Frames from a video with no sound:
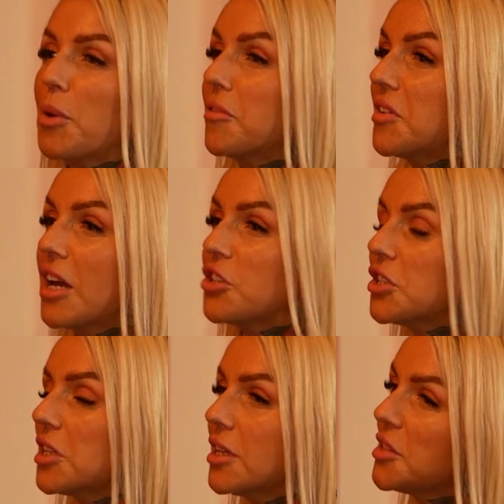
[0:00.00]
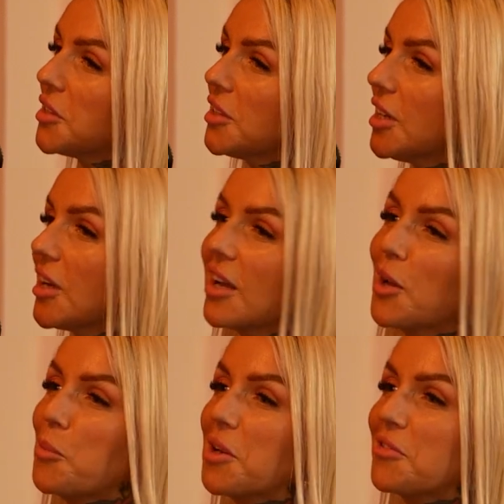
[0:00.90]
a bit of an agitator,
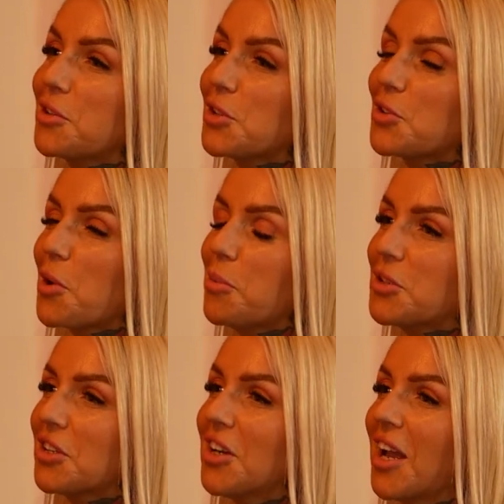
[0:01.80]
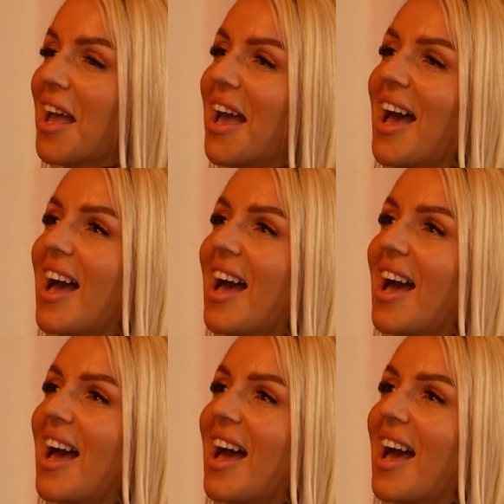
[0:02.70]
a bit of a disruptor.